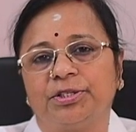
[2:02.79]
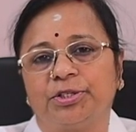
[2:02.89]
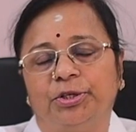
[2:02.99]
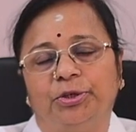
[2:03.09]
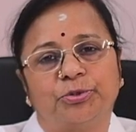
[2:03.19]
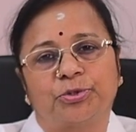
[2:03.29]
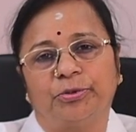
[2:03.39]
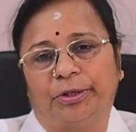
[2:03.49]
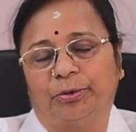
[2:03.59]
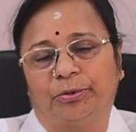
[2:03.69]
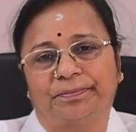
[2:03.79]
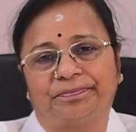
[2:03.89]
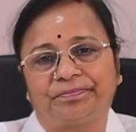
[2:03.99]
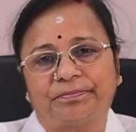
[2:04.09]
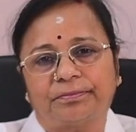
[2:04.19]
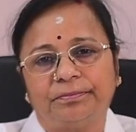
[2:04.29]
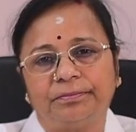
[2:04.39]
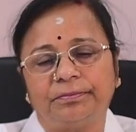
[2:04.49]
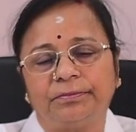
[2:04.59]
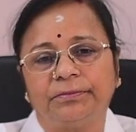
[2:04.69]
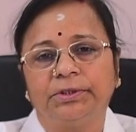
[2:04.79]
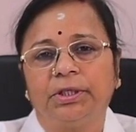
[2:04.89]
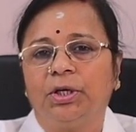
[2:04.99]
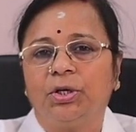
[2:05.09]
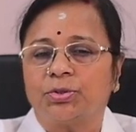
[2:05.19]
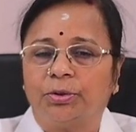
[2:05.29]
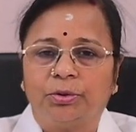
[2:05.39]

she used to adore. So